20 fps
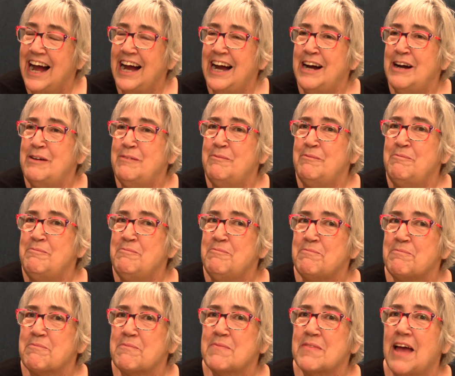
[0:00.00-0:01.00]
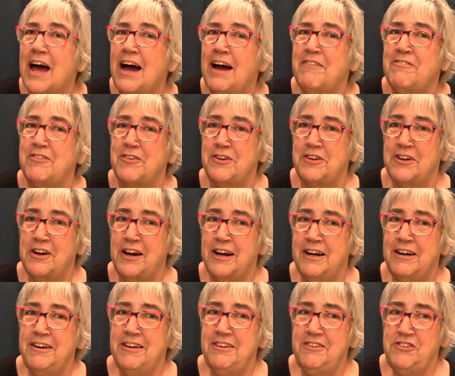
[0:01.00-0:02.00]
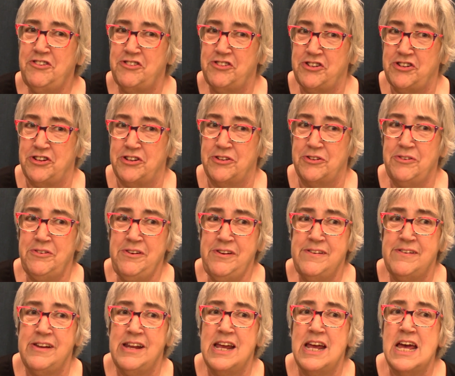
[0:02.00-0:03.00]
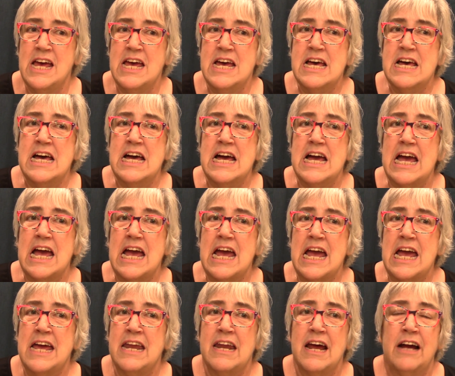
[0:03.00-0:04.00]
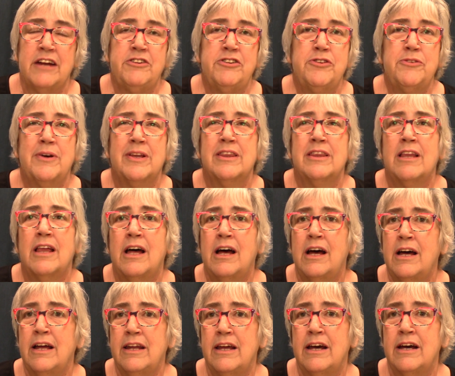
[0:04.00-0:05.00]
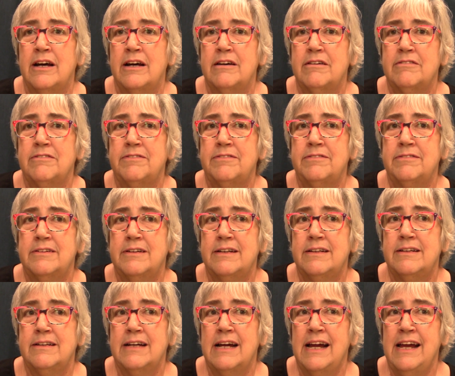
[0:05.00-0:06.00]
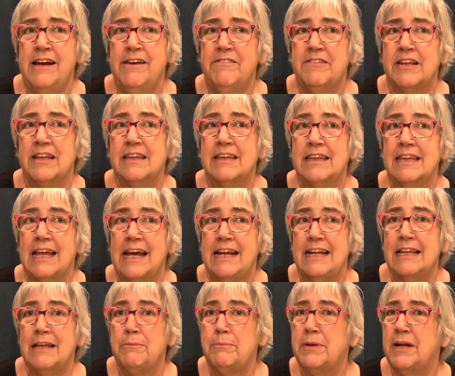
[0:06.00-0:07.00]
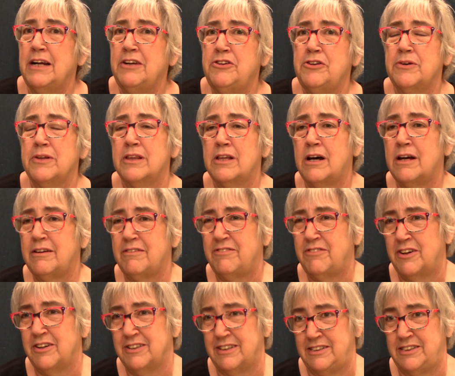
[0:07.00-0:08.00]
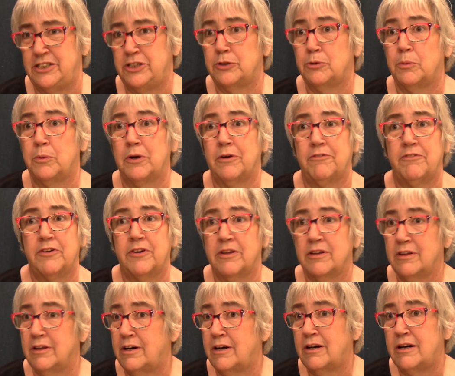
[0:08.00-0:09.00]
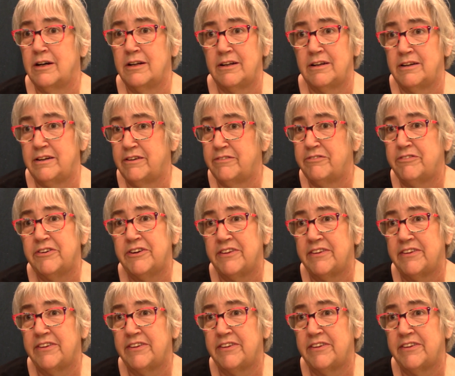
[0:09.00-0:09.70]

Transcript: um, I've retired in June, and I do a lot of I haven't lately, but I do a lot of volunteer work for a lot of different